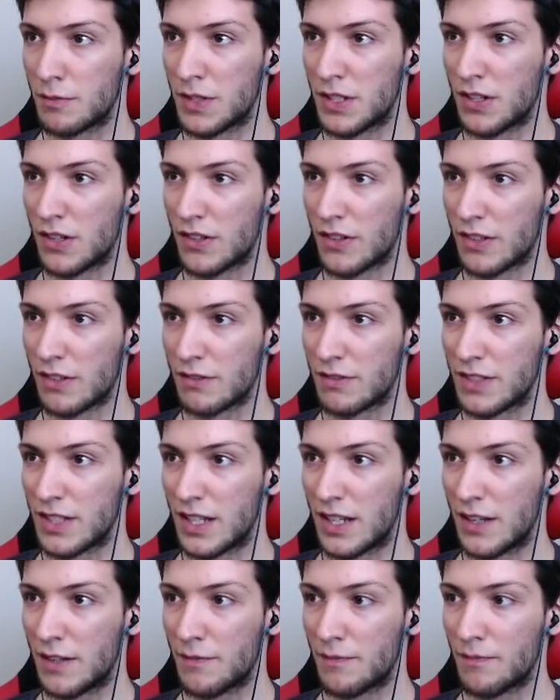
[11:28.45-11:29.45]
Because of
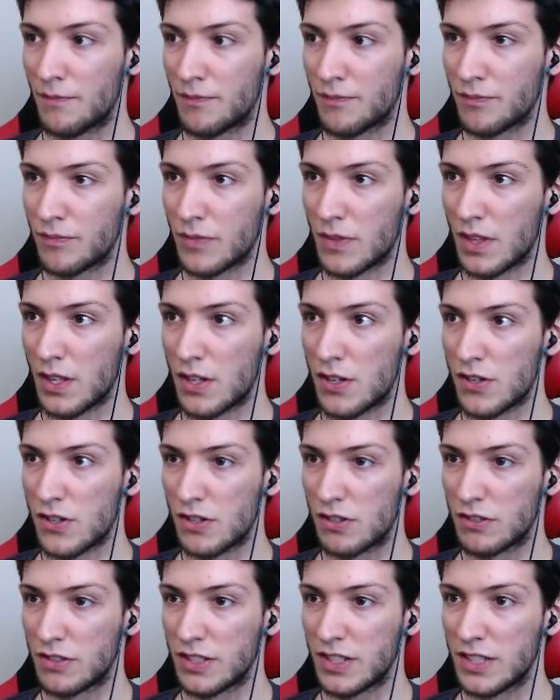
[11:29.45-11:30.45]
the
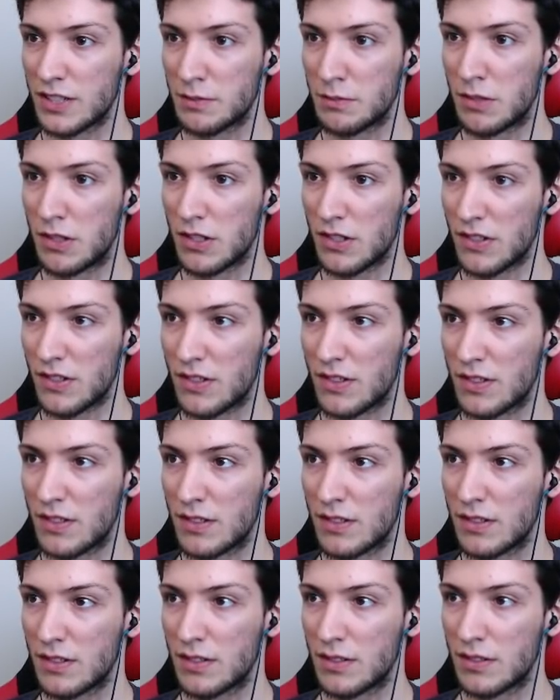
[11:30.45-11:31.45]
short hitbox.
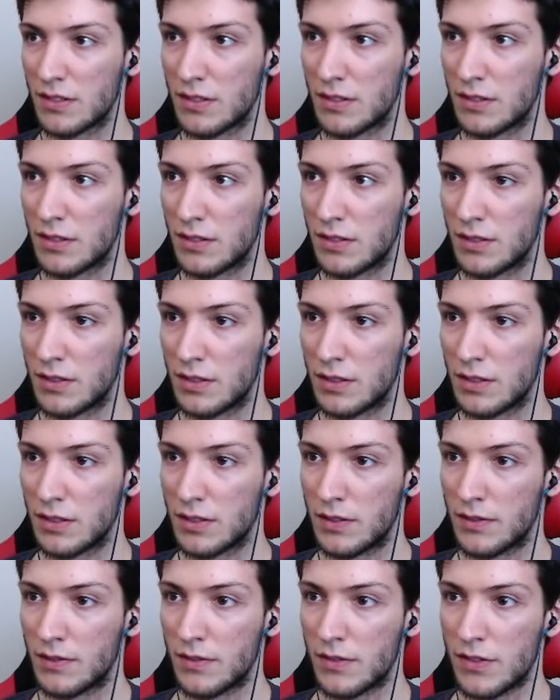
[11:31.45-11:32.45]

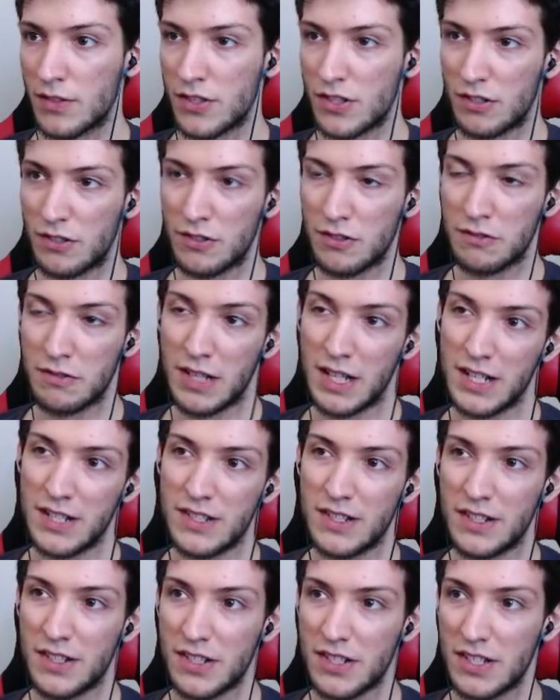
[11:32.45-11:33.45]
Short
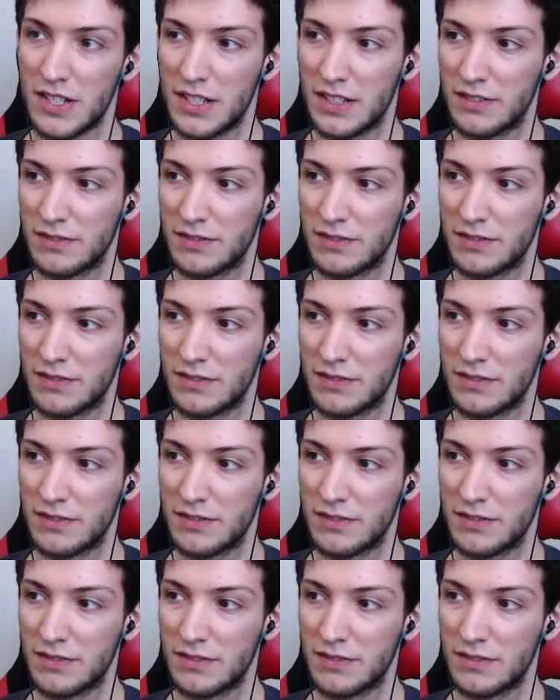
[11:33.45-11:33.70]
range actually.